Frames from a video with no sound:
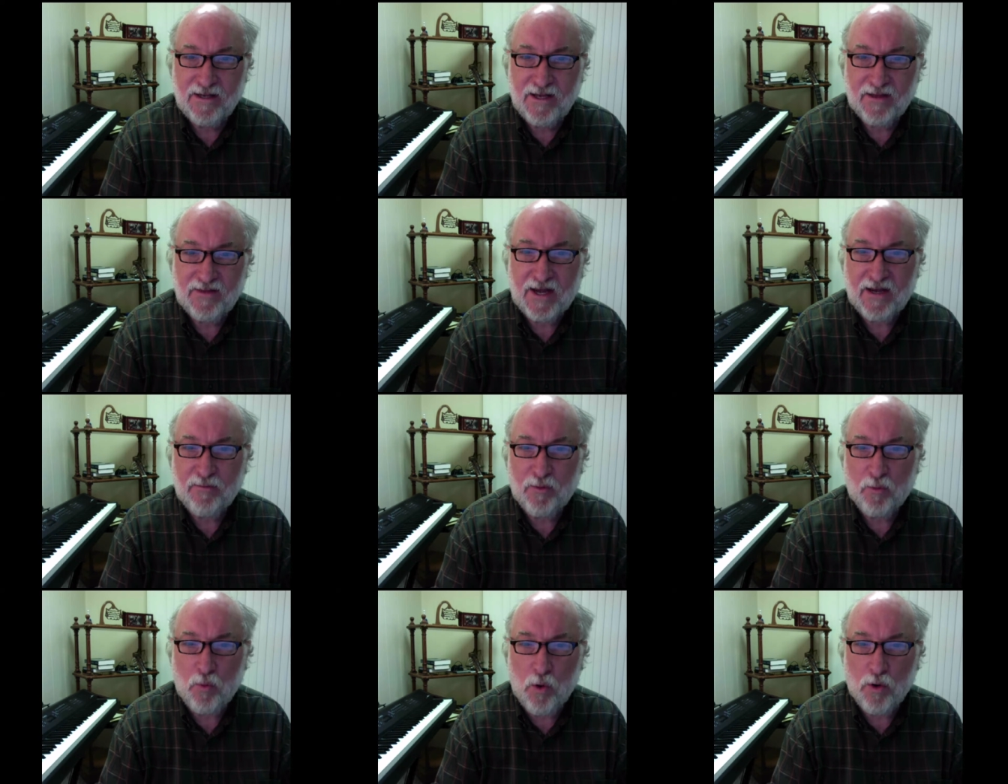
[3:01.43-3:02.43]
and that he
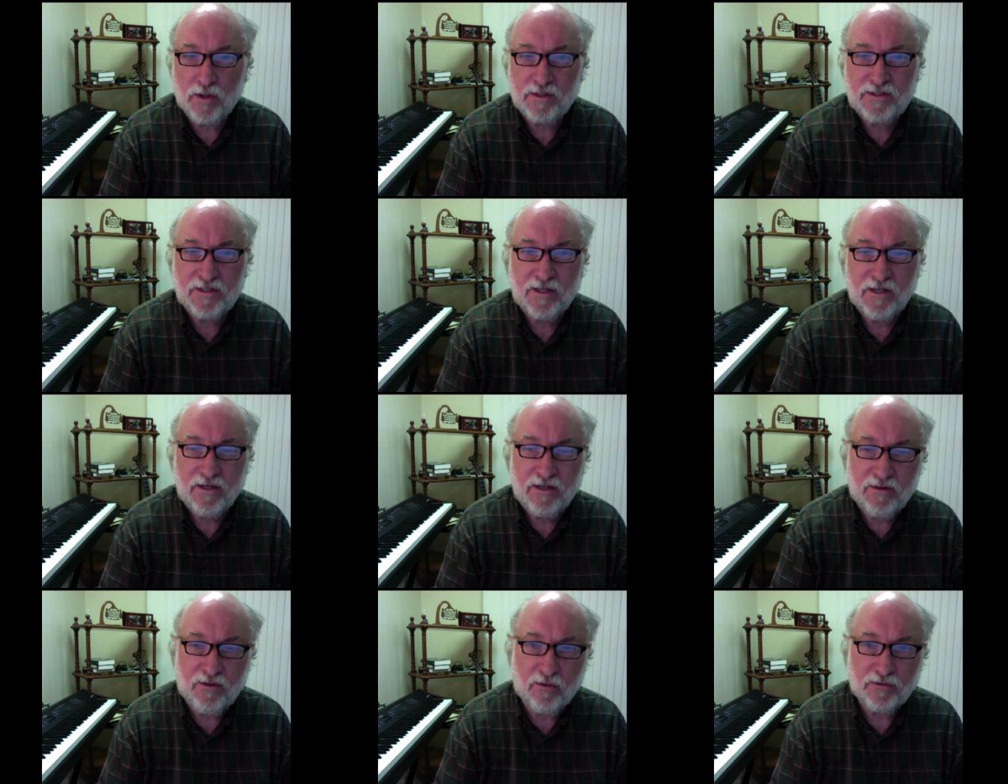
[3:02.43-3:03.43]
rewards
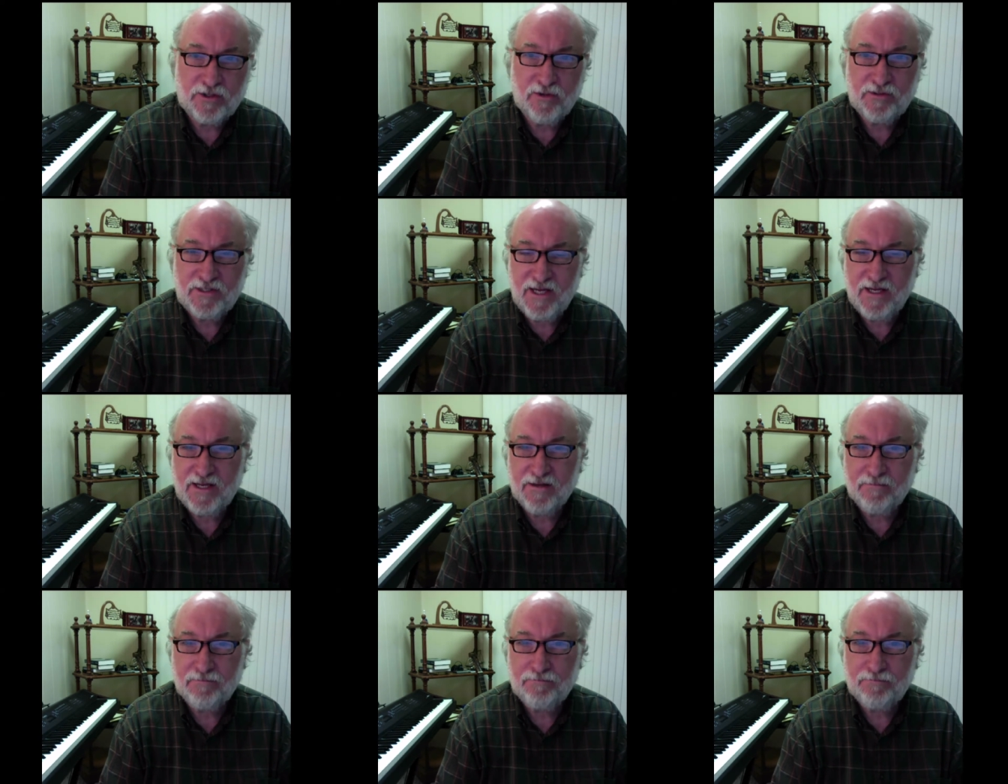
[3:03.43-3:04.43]
those who seek him.
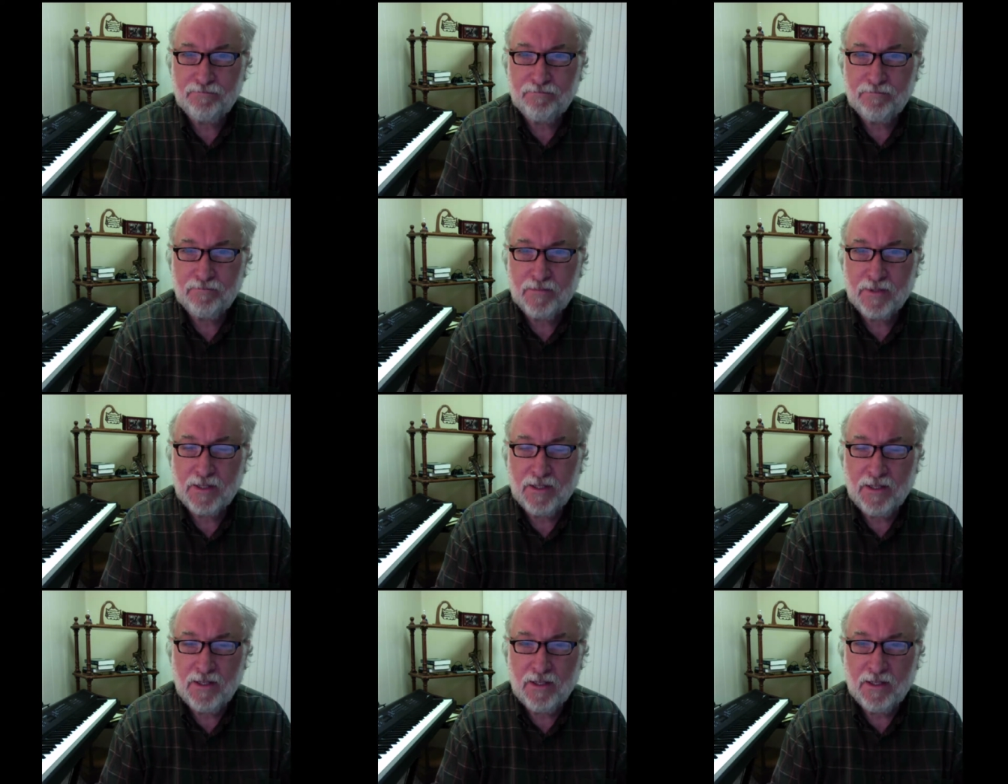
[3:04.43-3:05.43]

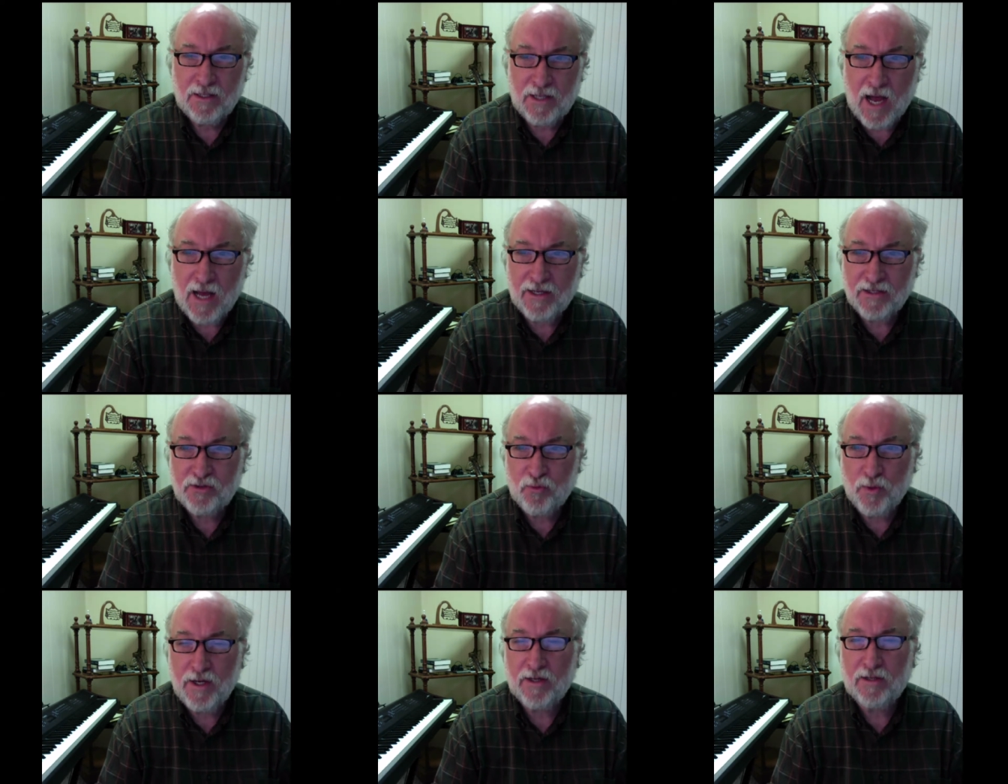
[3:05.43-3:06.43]
God is
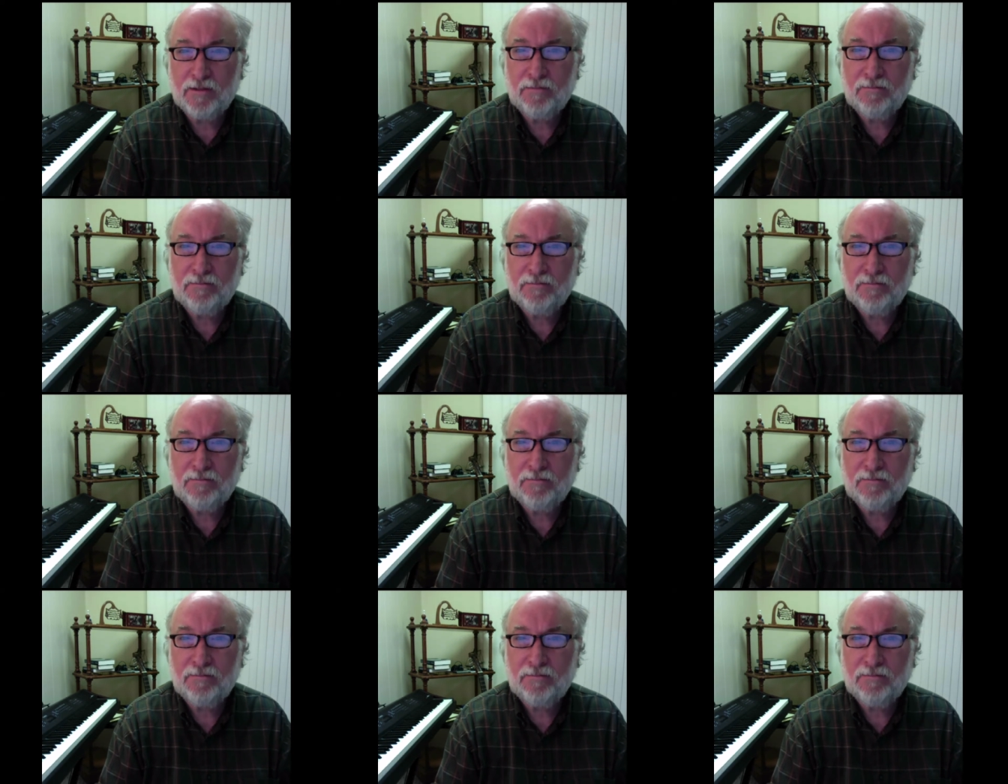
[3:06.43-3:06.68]
real.